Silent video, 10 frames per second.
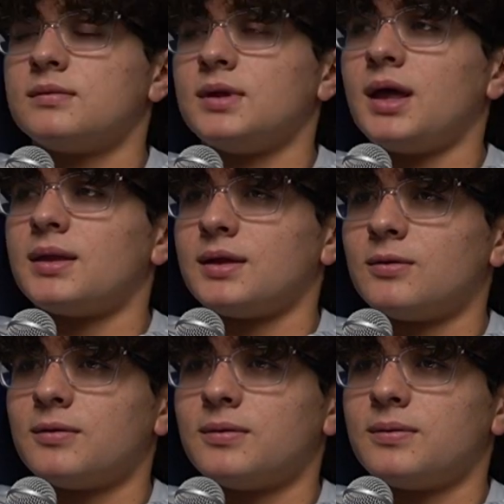Yeah, they
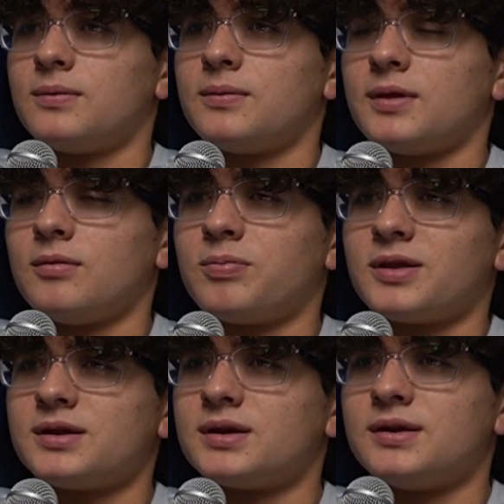were they were
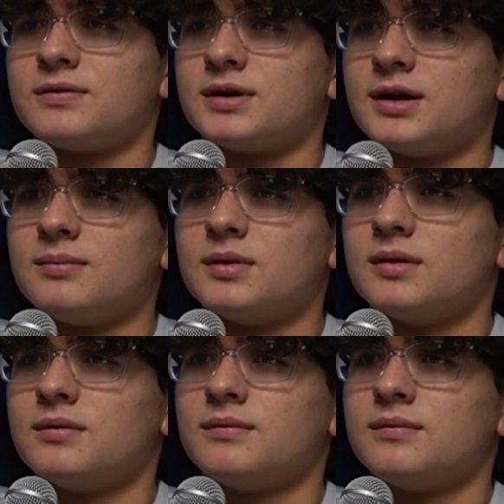playing a different game though.